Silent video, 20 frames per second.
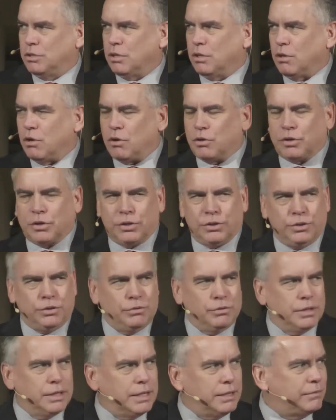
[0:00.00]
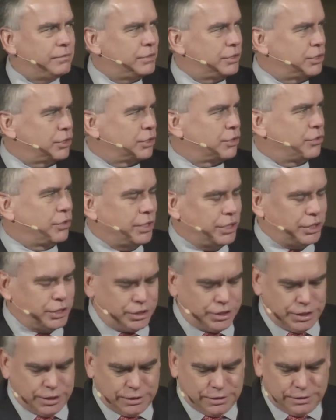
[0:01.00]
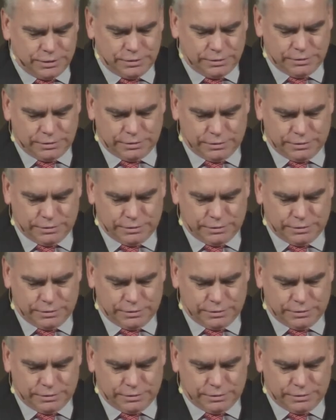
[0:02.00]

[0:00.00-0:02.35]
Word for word: The longer you live as a Christian,